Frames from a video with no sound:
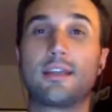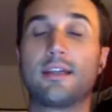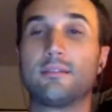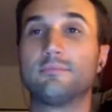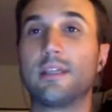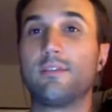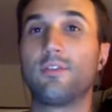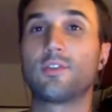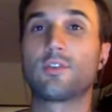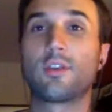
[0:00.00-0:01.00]
If you
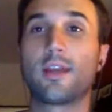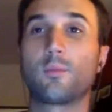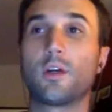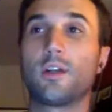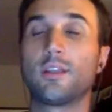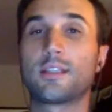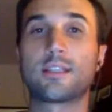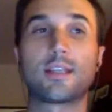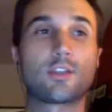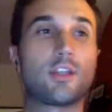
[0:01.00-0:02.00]
show like, well, this is
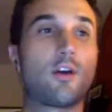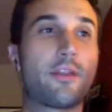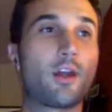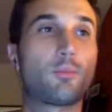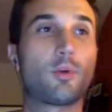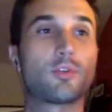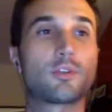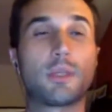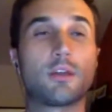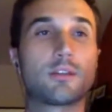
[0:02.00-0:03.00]
actually now an outpost
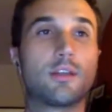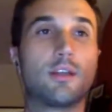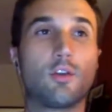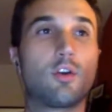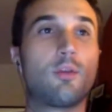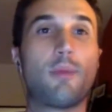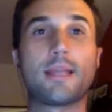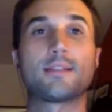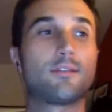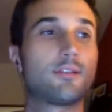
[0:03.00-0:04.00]
because the local
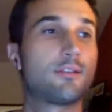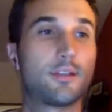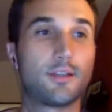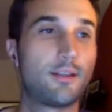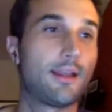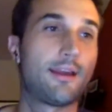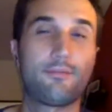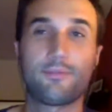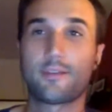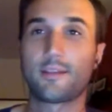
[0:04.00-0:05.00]
ambassador
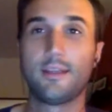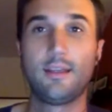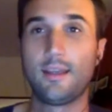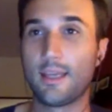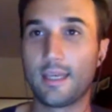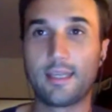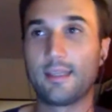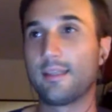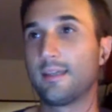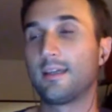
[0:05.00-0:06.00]
left,
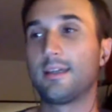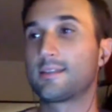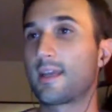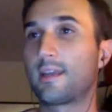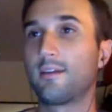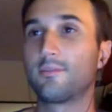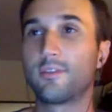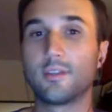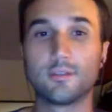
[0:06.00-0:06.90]
and it's kind of,